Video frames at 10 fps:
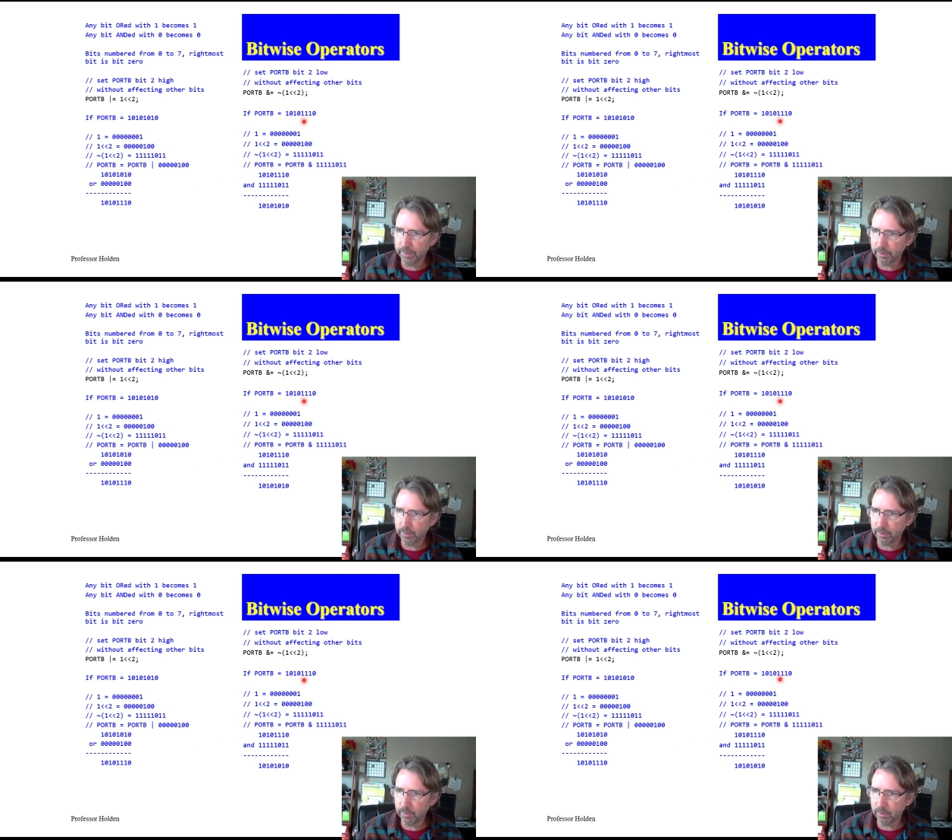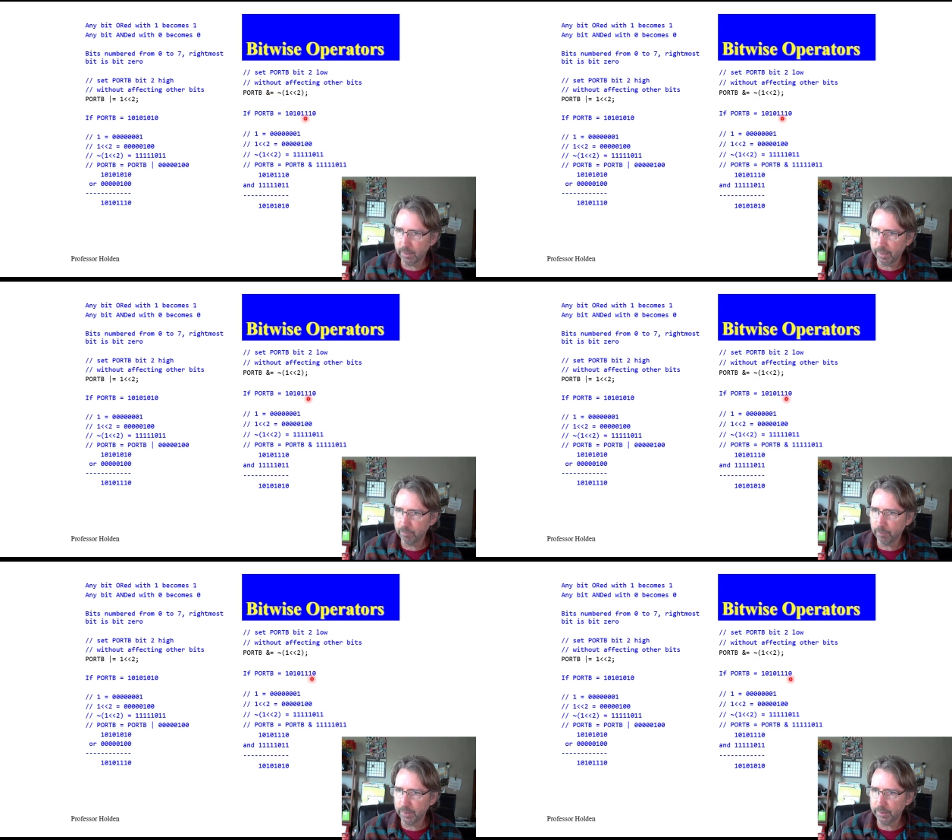here I'll
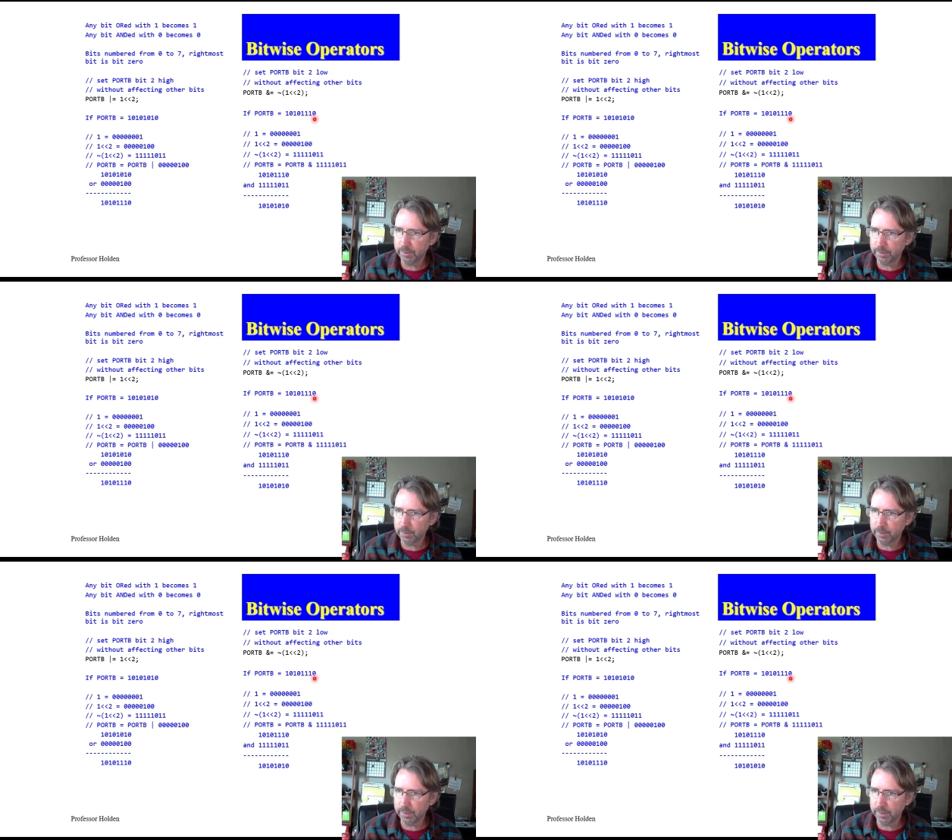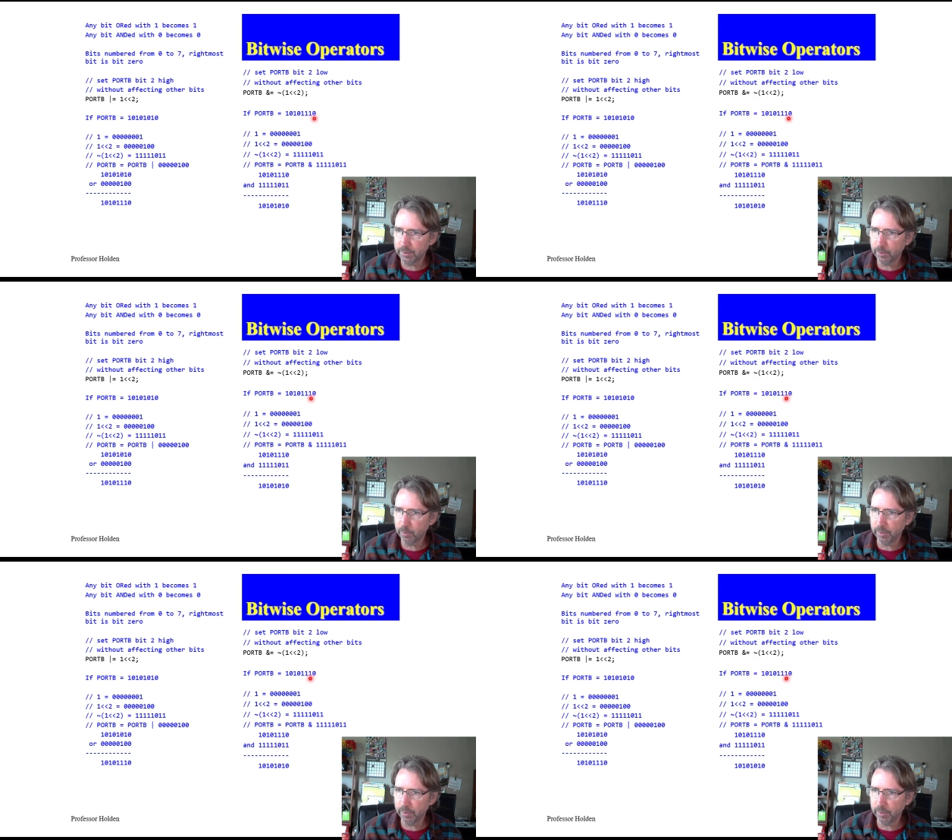have here's bit 0,